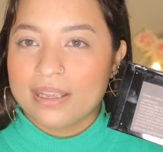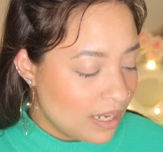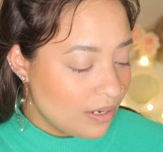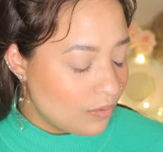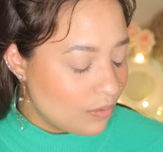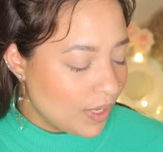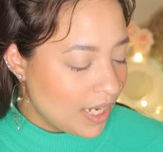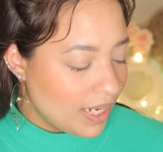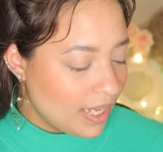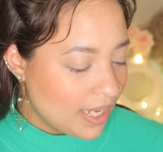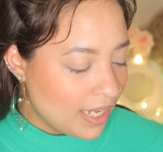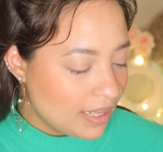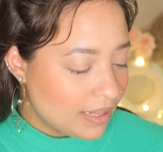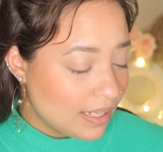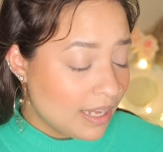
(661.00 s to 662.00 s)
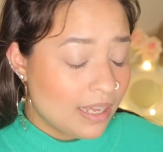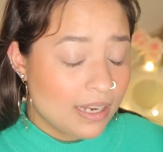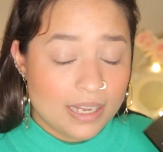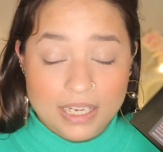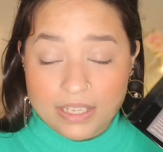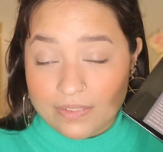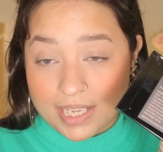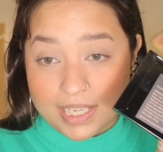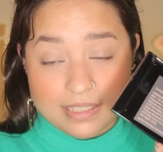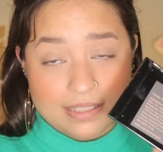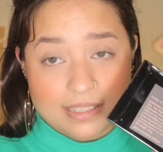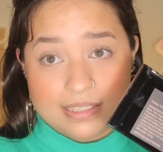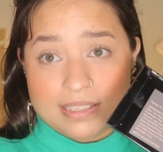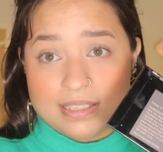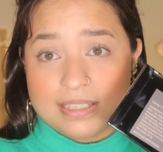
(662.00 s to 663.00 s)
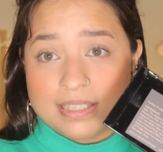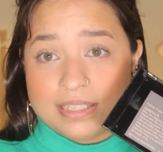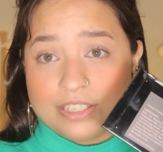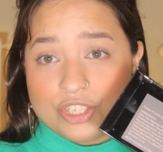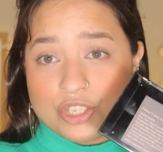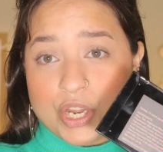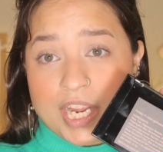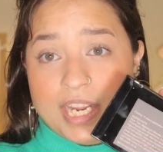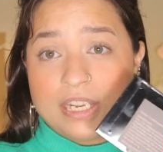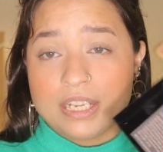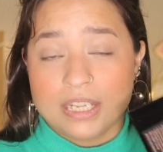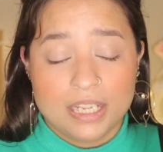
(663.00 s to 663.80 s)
I really hate that. Anyways, this is in shade